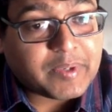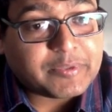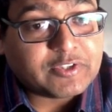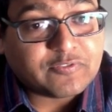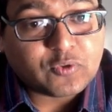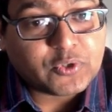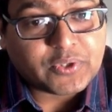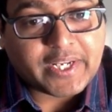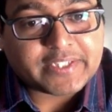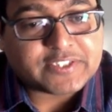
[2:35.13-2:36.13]
Maybe the food
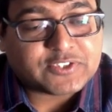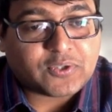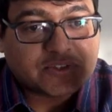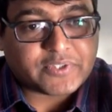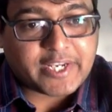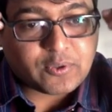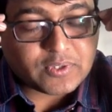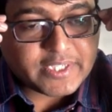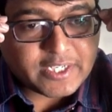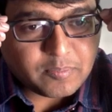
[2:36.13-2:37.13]
you like, the songs you like,
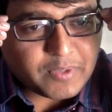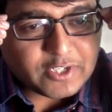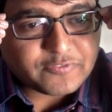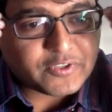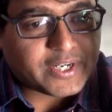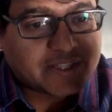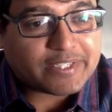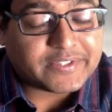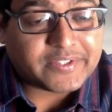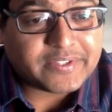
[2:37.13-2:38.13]
all that are part of your
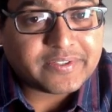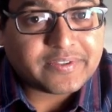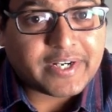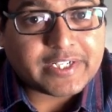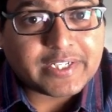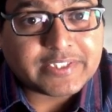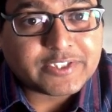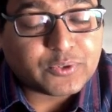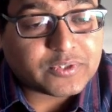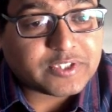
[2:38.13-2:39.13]
identity, right? Let's
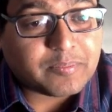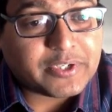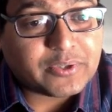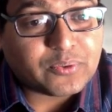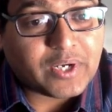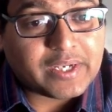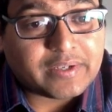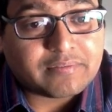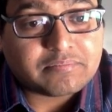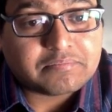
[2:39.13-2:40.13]
say you are somebody who
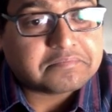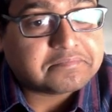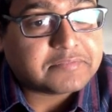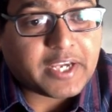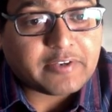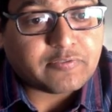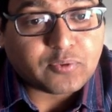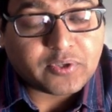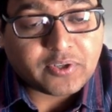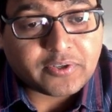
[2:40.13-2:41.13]
like Thai
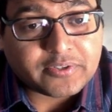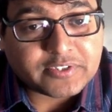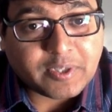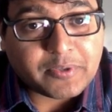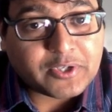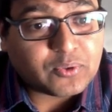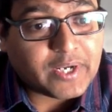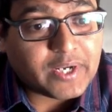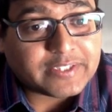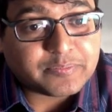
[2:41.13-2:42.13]
food, or you're somebody
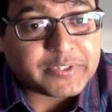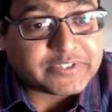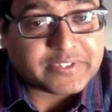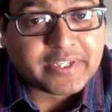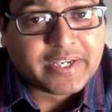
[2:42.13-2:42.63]
who likes pizza.